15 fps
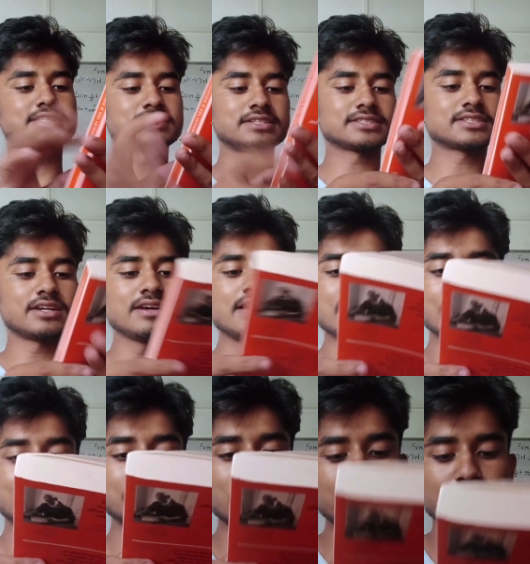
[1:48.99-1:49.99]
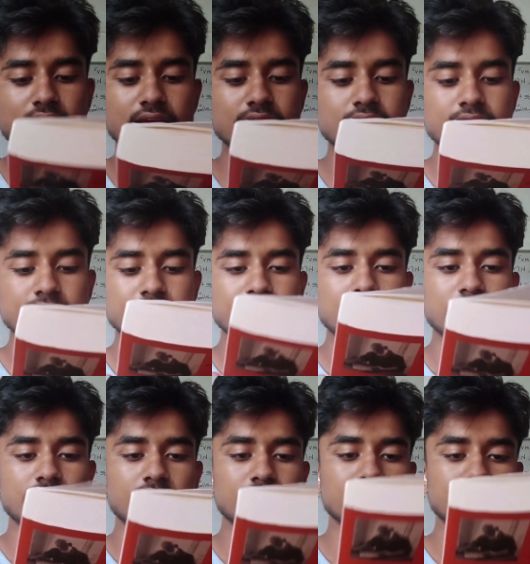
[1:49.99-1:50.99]
is written by
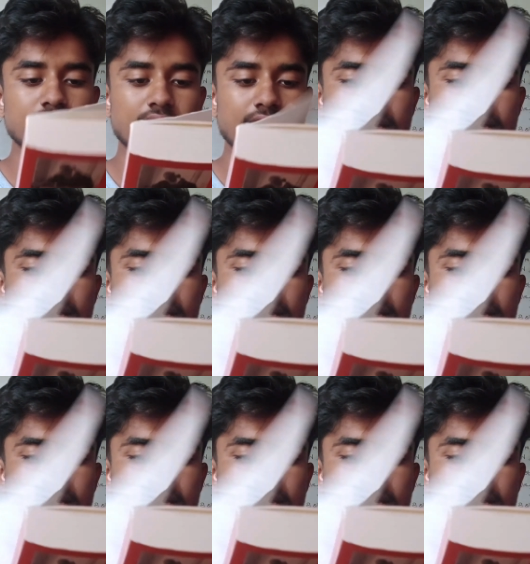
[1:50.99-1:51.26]
uh,